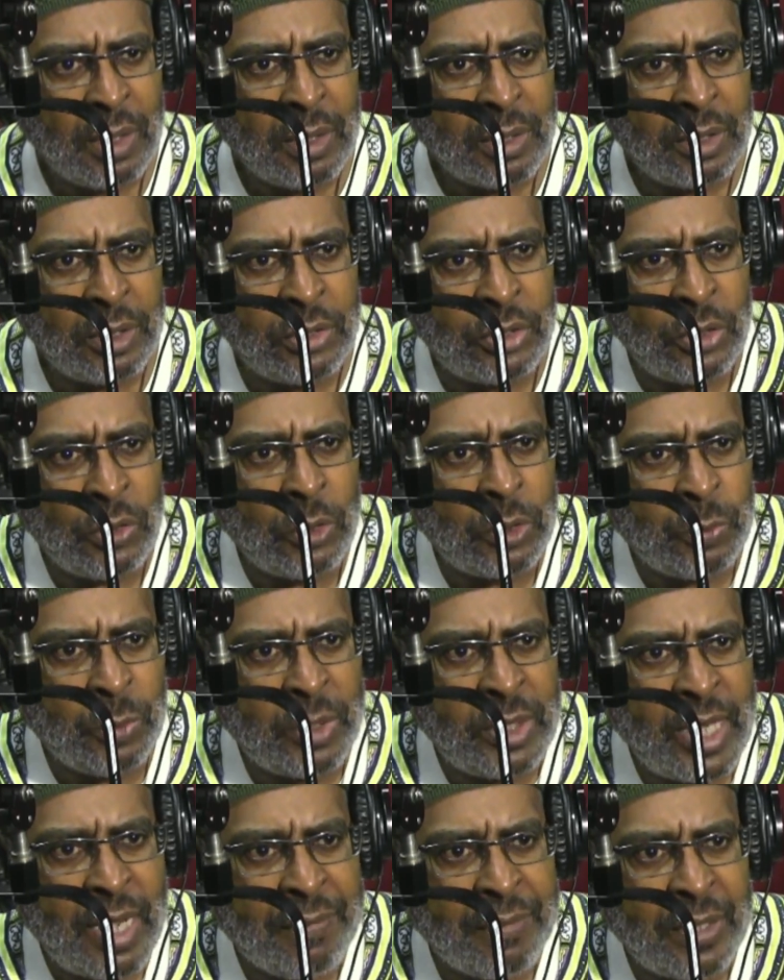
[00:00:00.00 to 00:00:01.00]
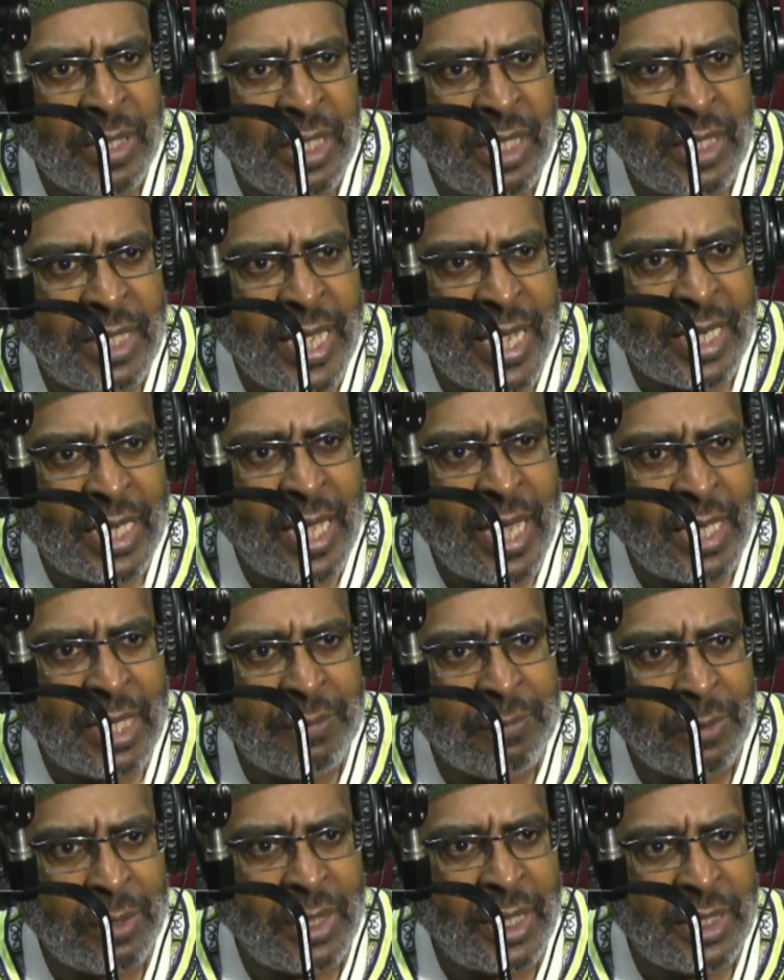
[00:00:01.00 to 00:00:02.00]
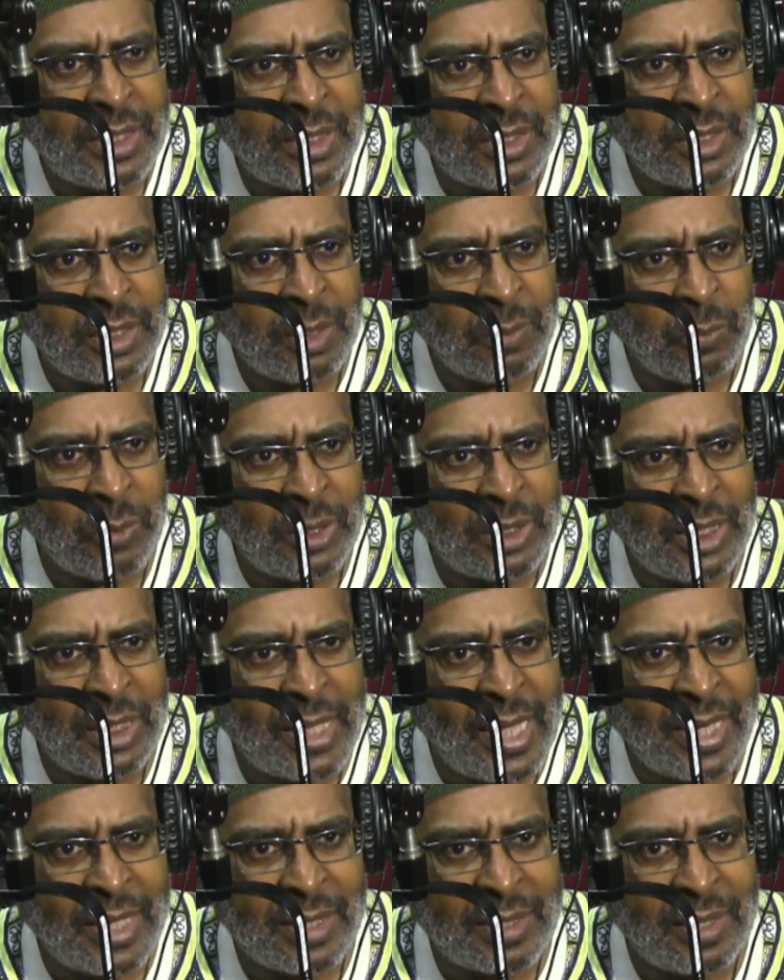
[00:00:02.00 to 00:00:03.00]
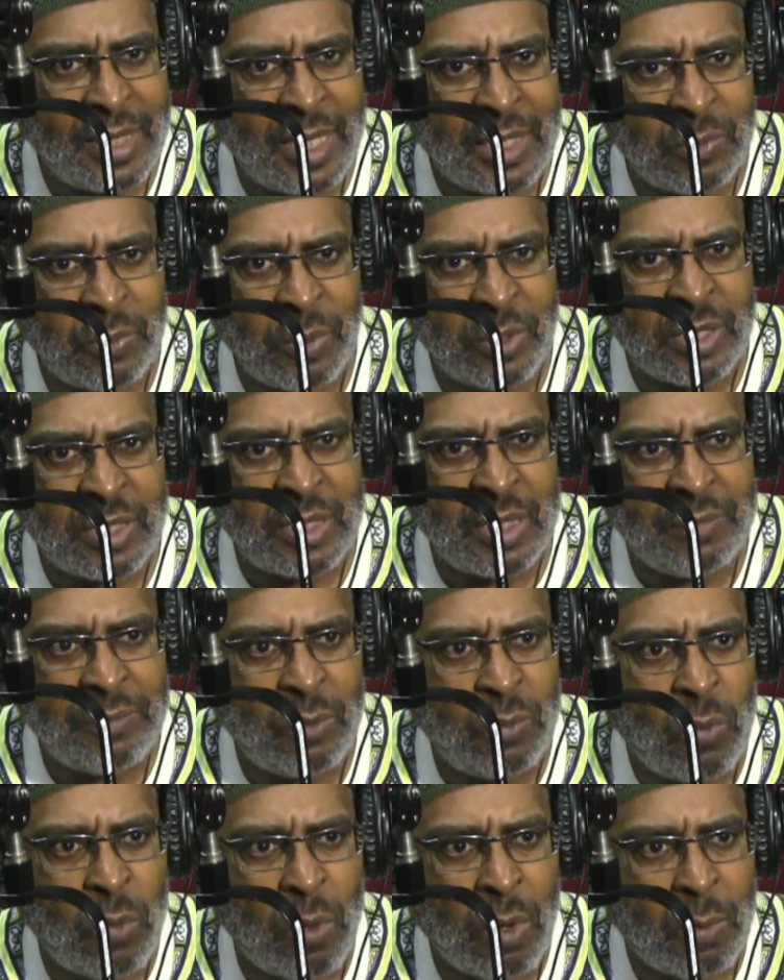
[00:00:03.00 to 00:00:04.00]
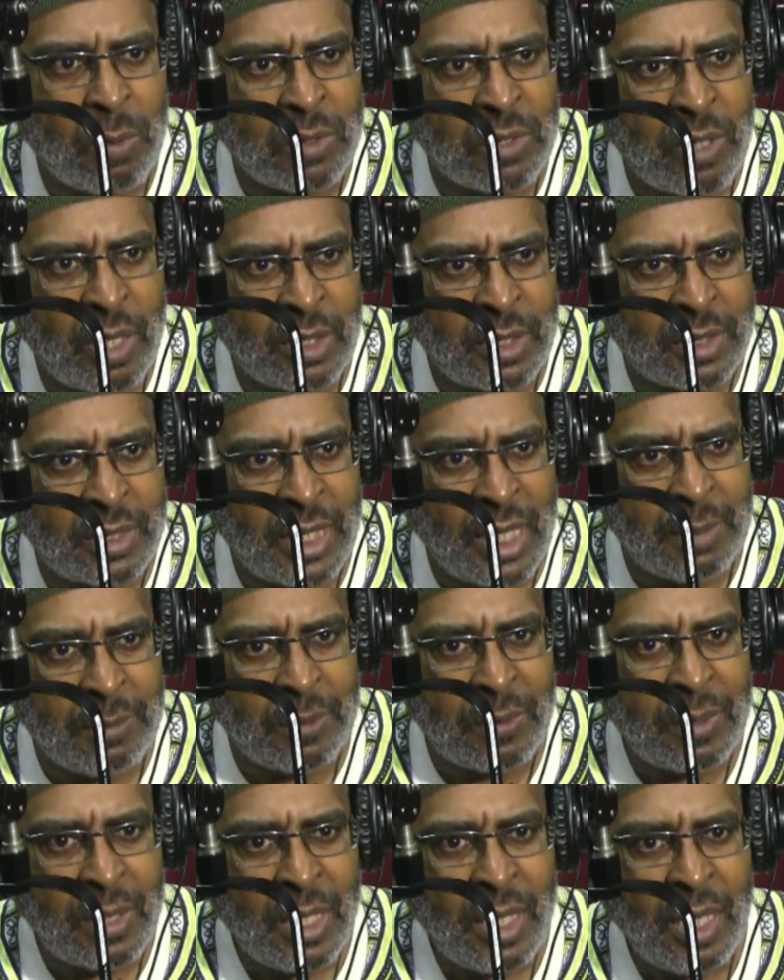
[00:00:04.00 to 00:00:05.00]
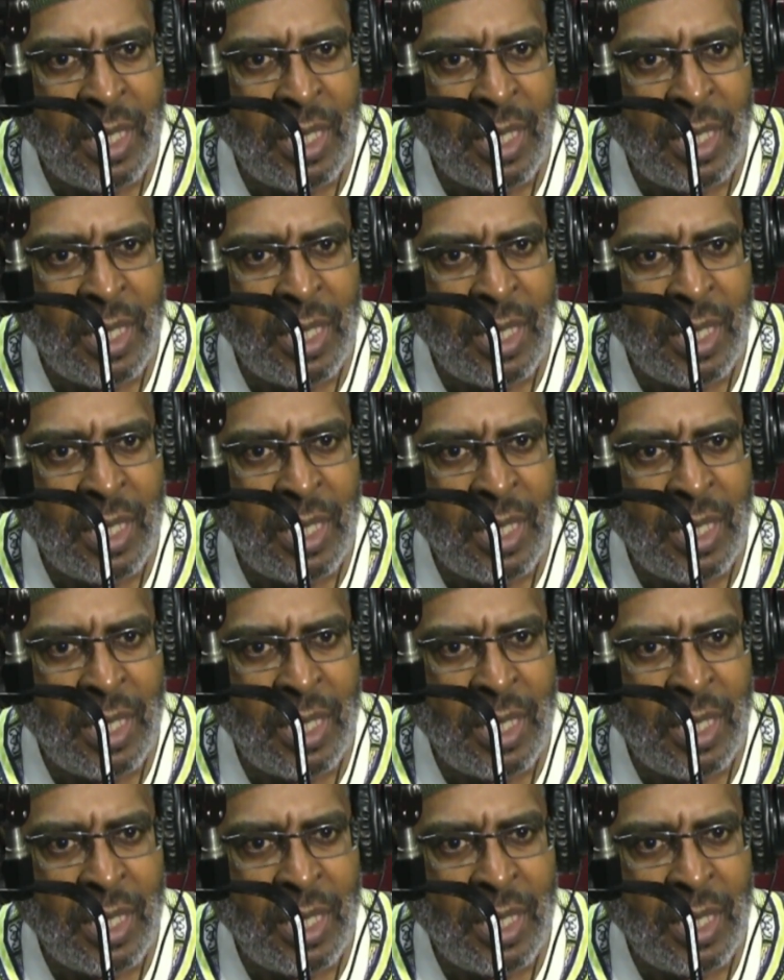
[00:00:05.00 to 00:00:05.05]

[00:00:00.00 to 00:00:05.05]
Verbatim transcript: The Jews were never in that kind of relationship with the United States where civil war was on the table.